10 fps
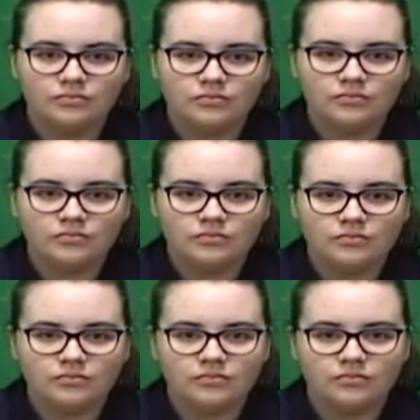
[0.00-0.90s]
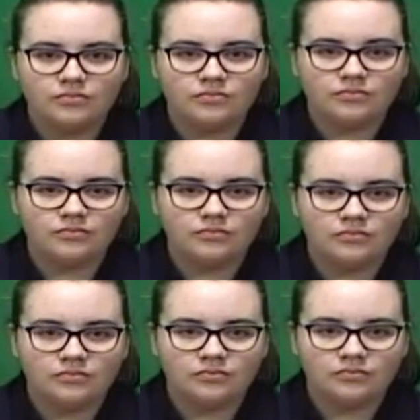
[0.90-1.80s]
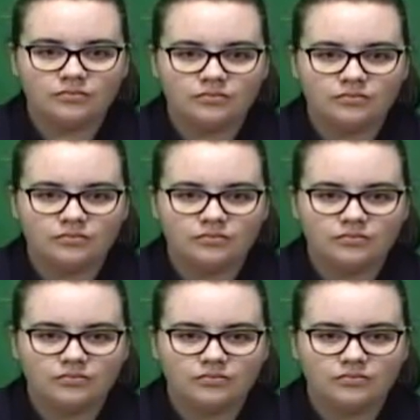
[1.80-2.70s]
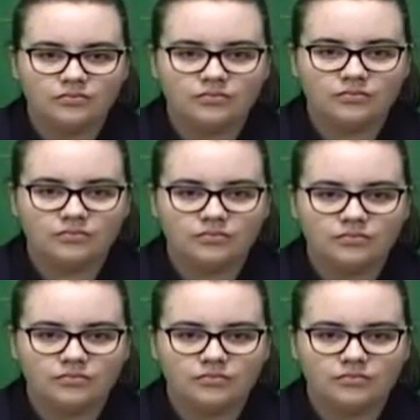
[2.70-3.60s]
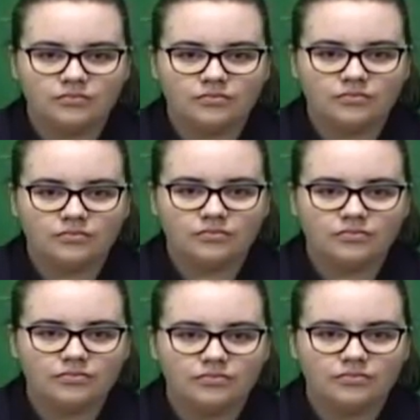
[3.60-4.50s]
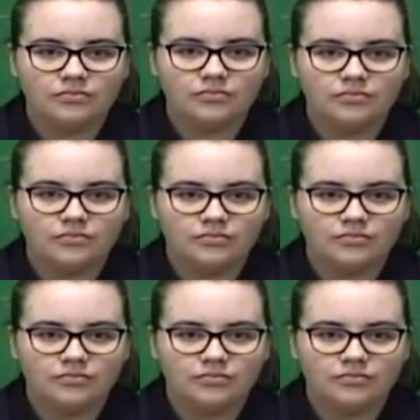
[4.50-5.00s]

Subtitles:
(not speaking)